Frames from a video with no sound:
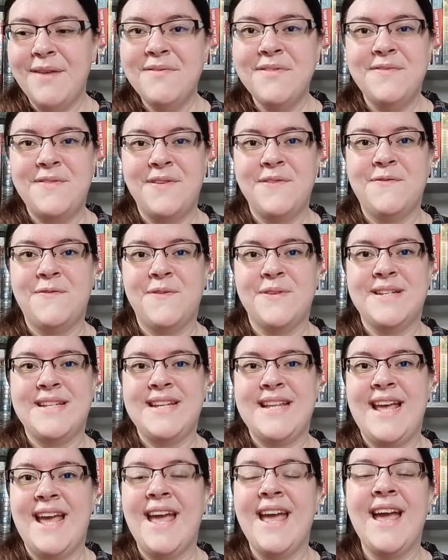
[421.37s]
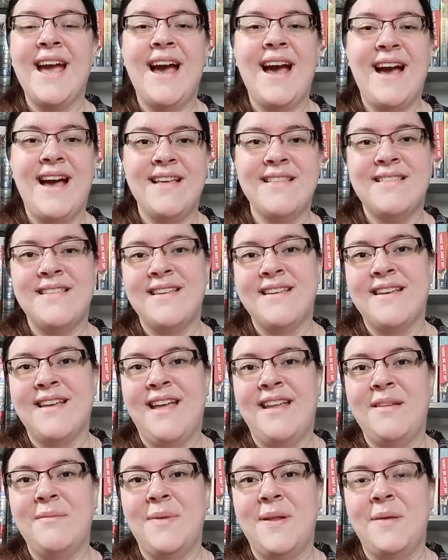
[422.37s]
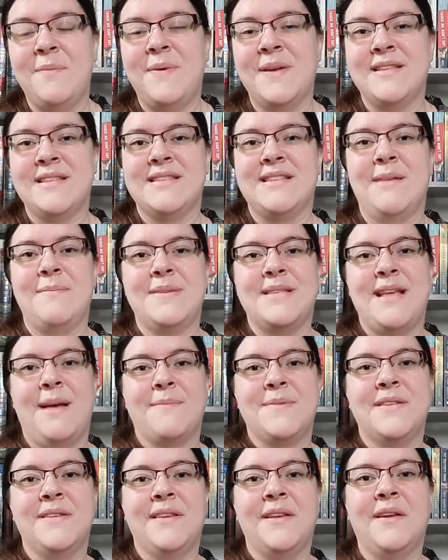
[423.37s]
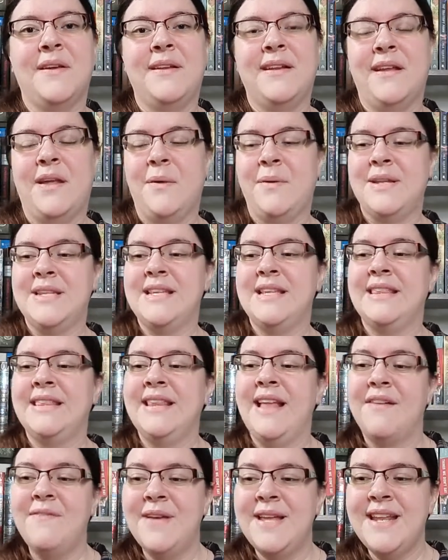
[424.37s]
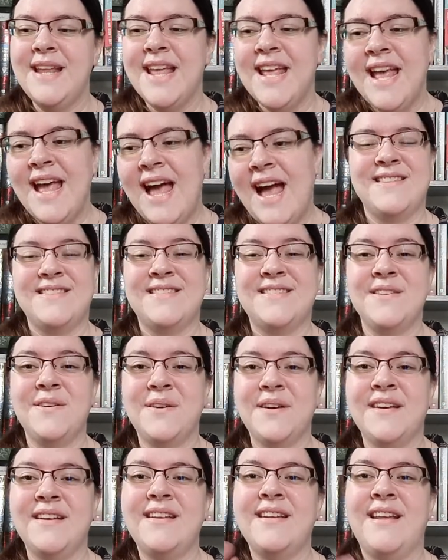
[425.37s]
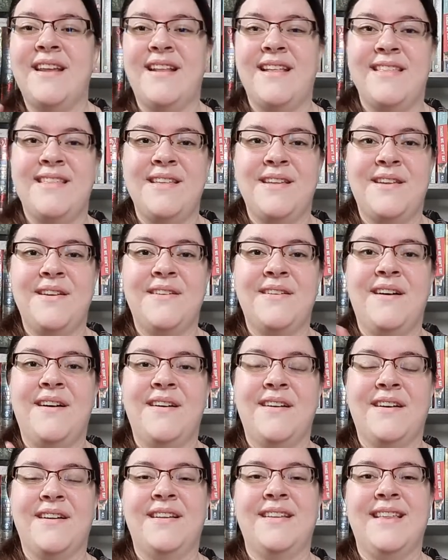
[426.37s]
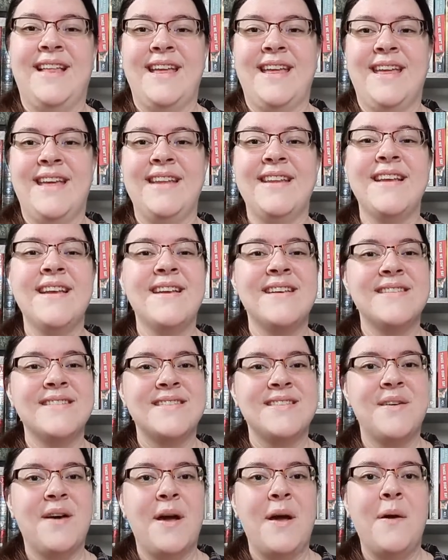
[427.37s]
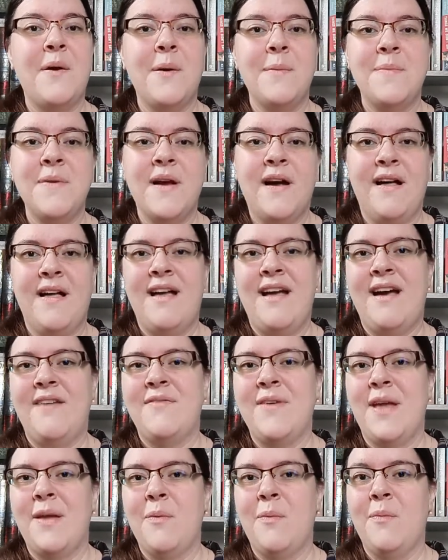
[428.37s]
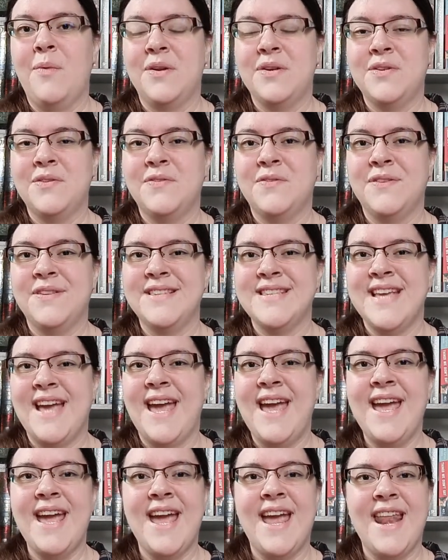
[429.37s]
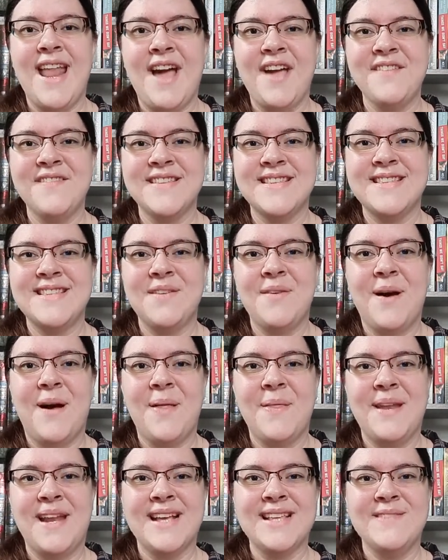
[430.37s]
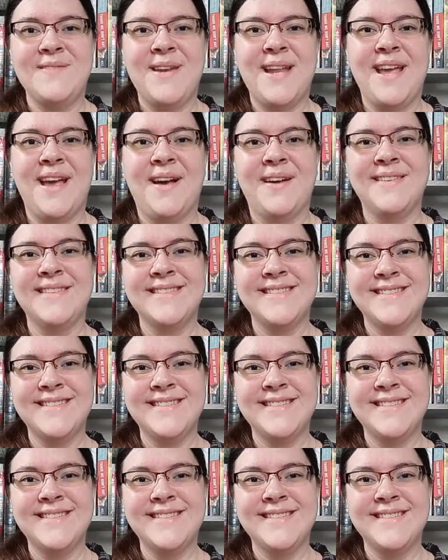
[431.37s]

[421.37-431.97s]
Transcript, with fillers: review for today. I think anybody who picks this up is absolutely going to love it. It's so good, and I think you're all going to like it. So I hope you all have a wonderful day, and I will see you all in the next video.